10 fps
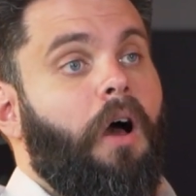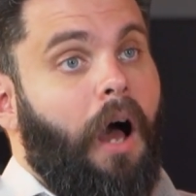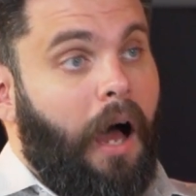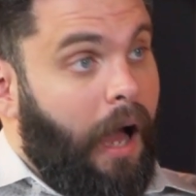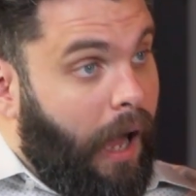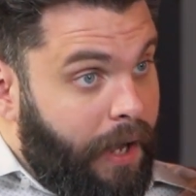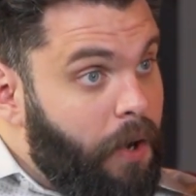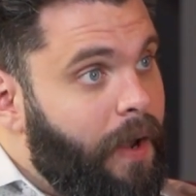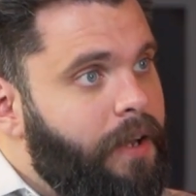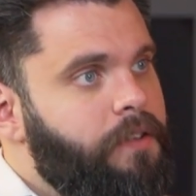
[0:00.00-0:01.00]

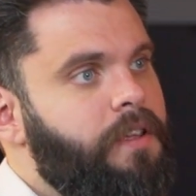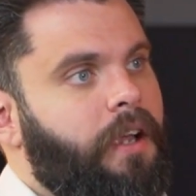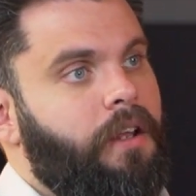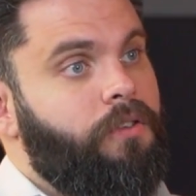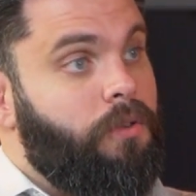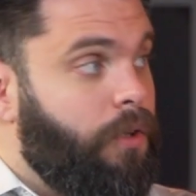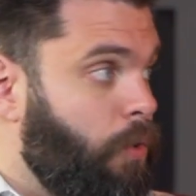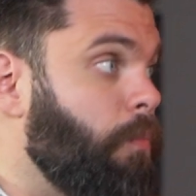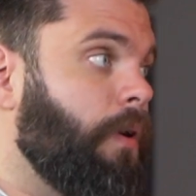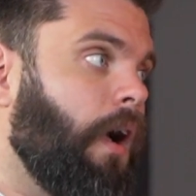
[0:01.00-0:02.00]
Higher end seconds, you look at
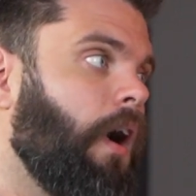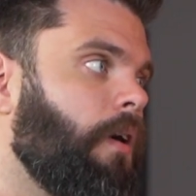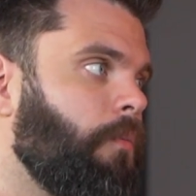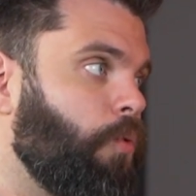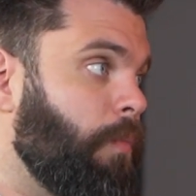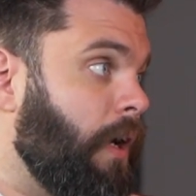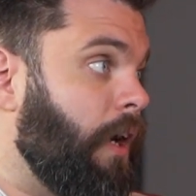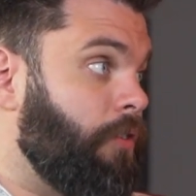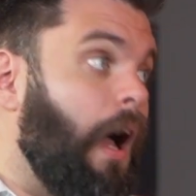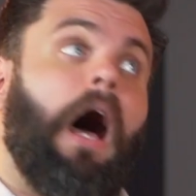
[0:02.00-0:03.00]
Umbagog.
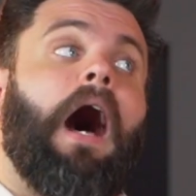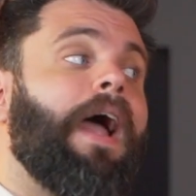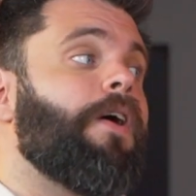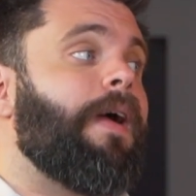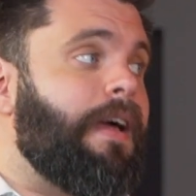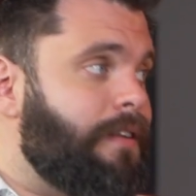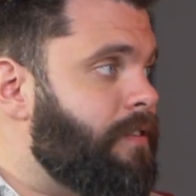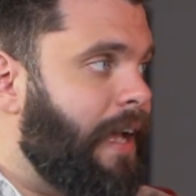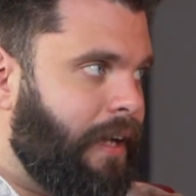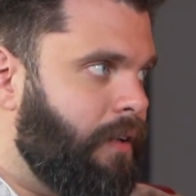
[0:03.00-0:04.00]
Umbagog is a higher end
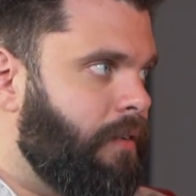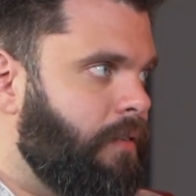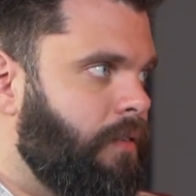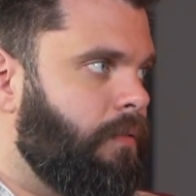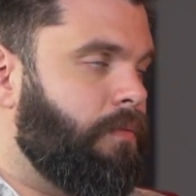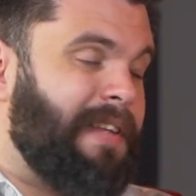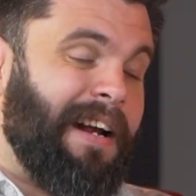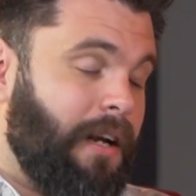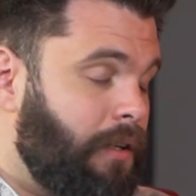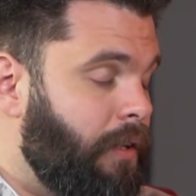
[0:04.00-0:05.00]
second,
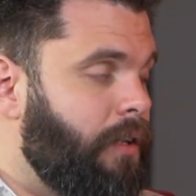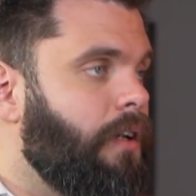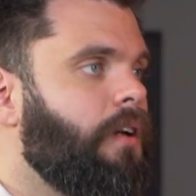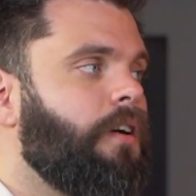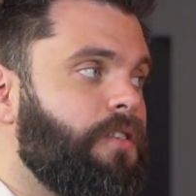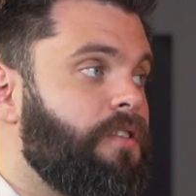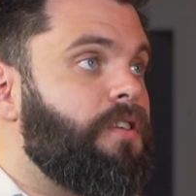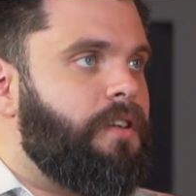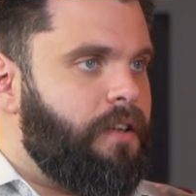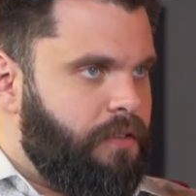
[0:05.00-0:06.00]
technically,
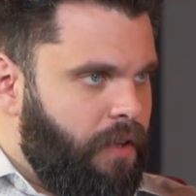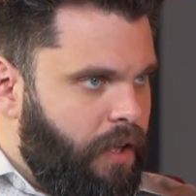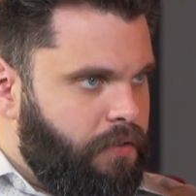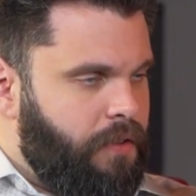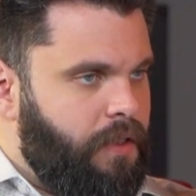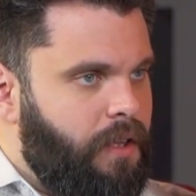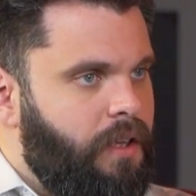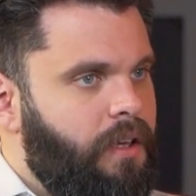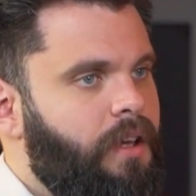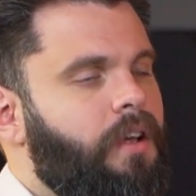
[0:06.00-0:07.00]
because it's
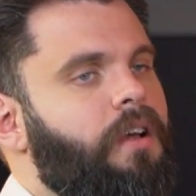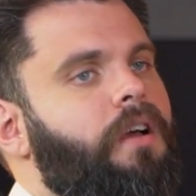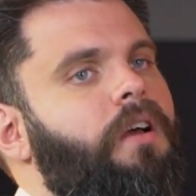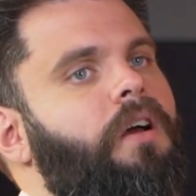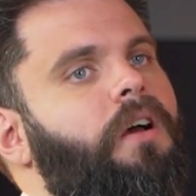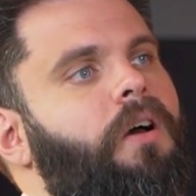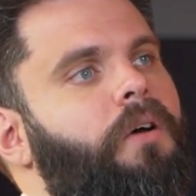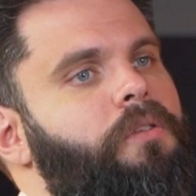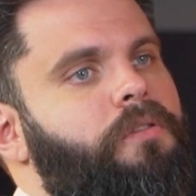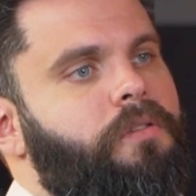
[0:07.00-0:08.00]
the.
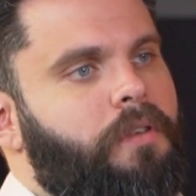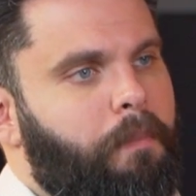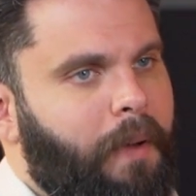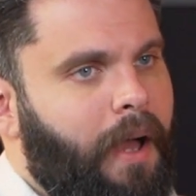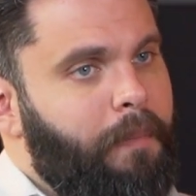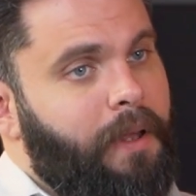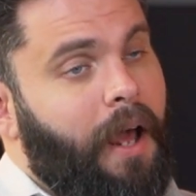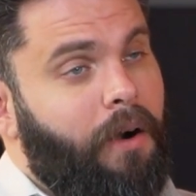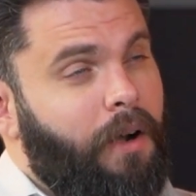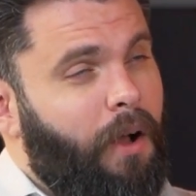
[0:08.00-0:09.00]
I
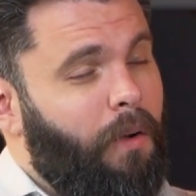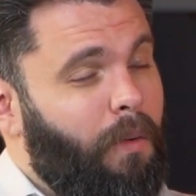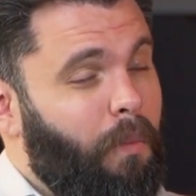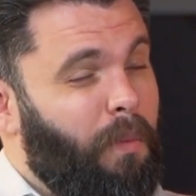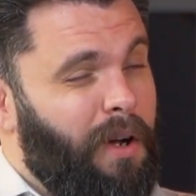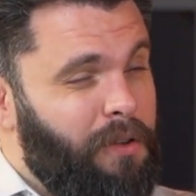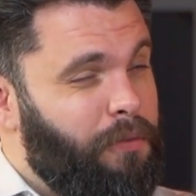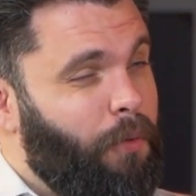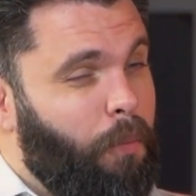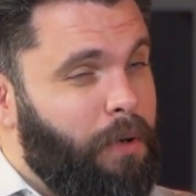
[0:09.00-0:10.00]
don't know what his
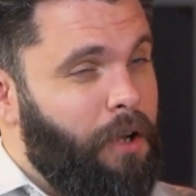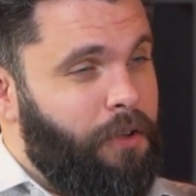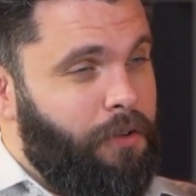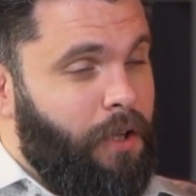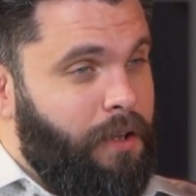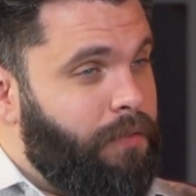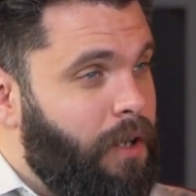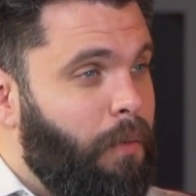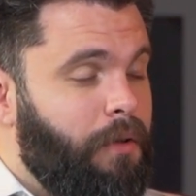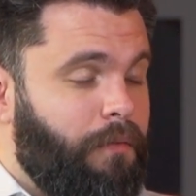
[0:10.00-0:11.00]
full process is. I definitely
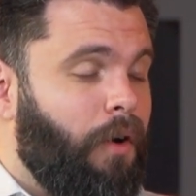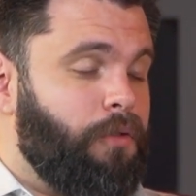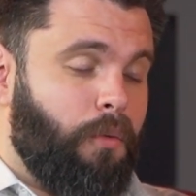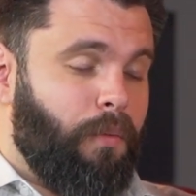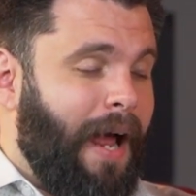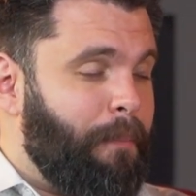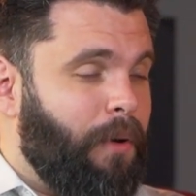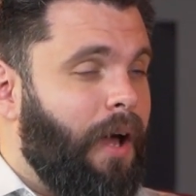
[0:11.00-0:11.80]
know it involves the wrapper.